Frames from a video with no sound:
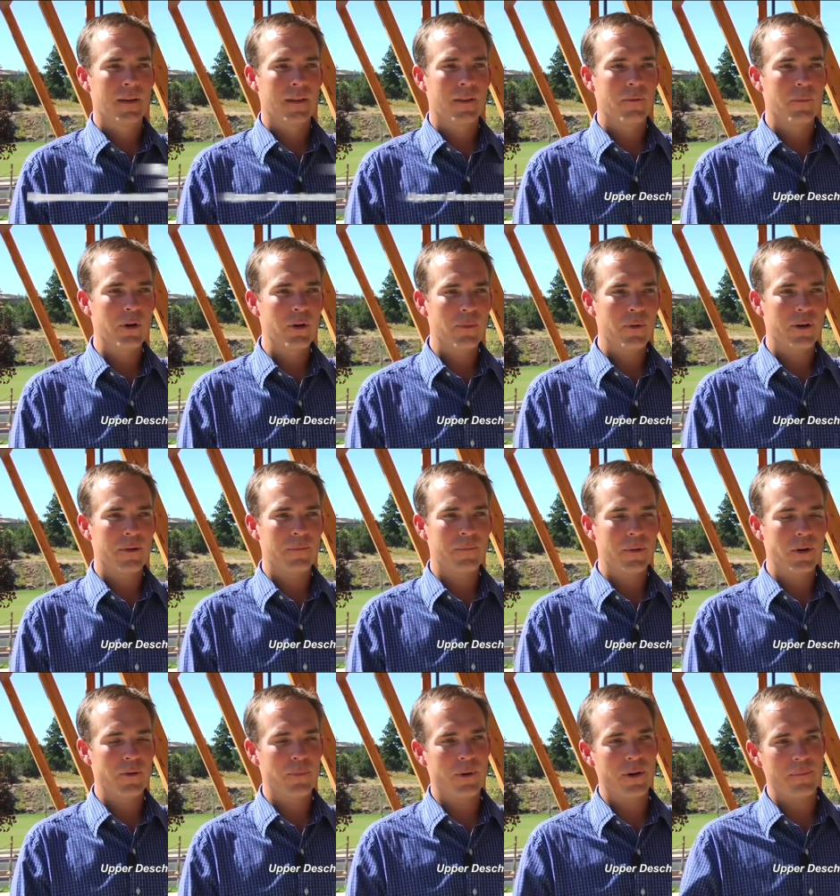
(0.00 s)

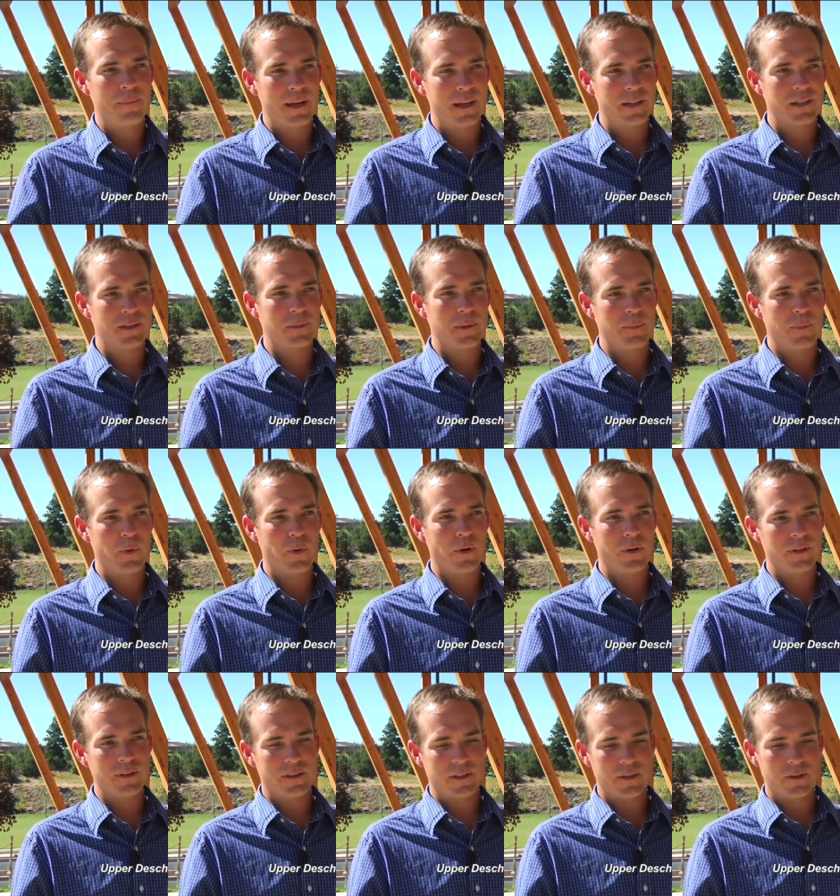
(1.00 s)
The Pond Management
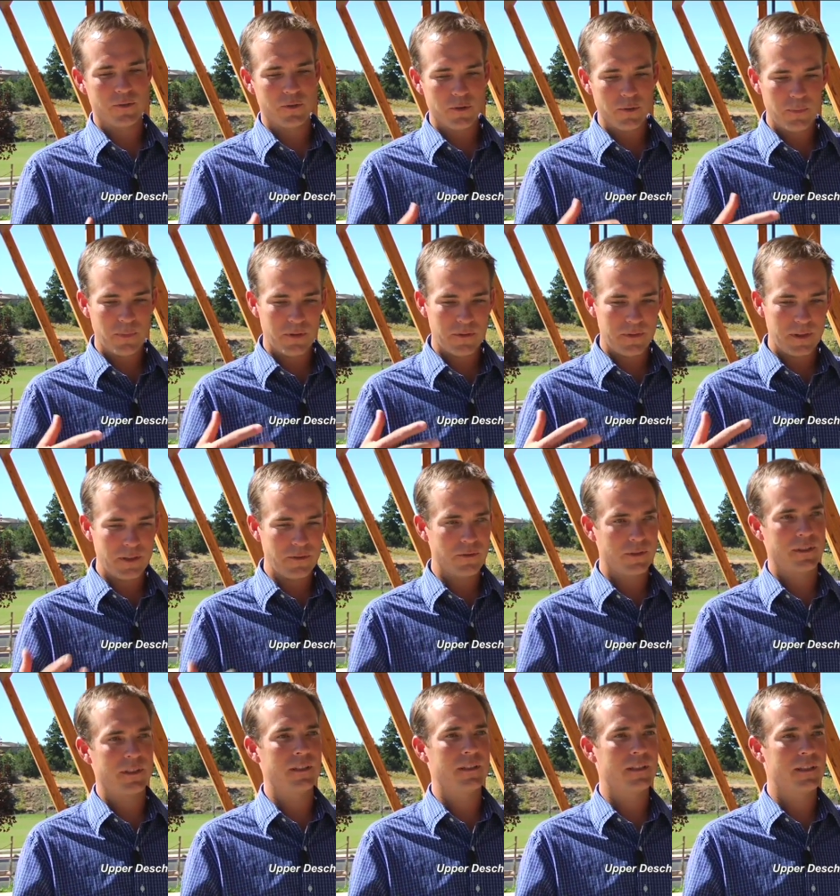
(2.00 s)
Board is a group of
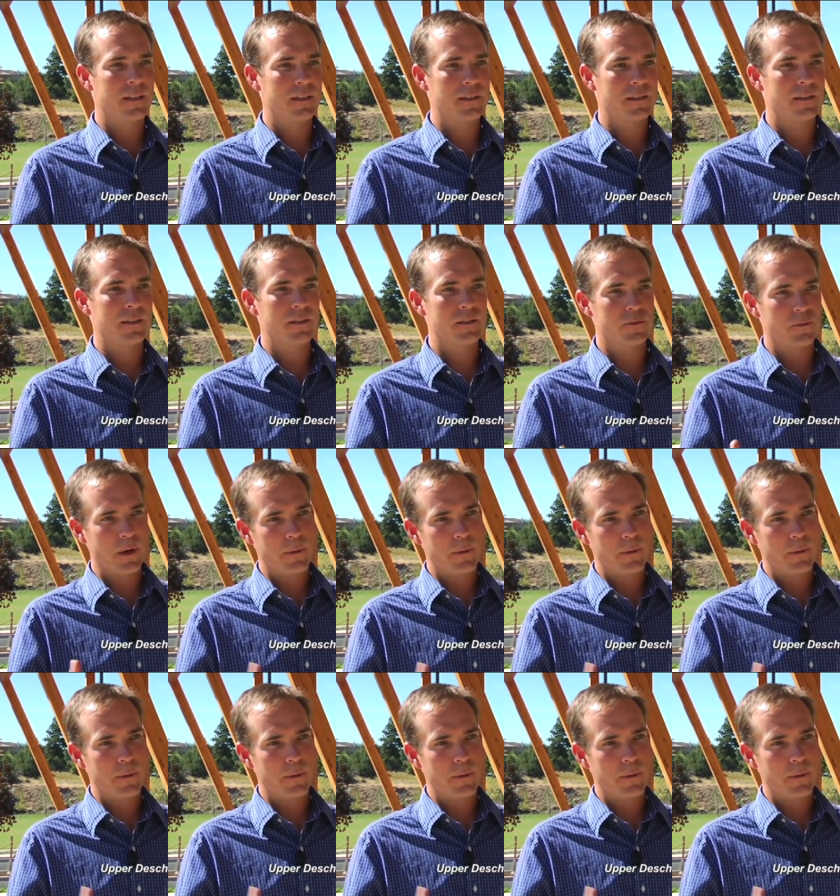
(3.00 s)
interested citizens,